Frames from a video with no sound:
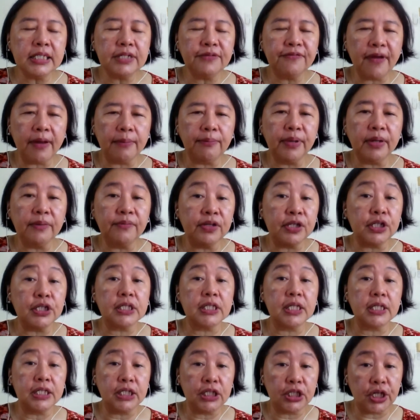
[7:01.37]
fabric, which is
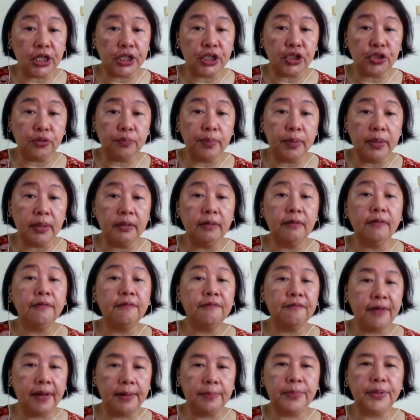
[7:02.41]
the stretchable
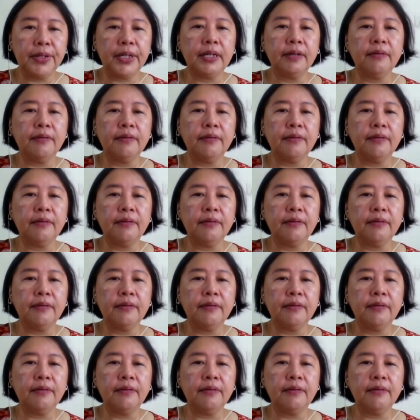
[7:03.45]
fabric,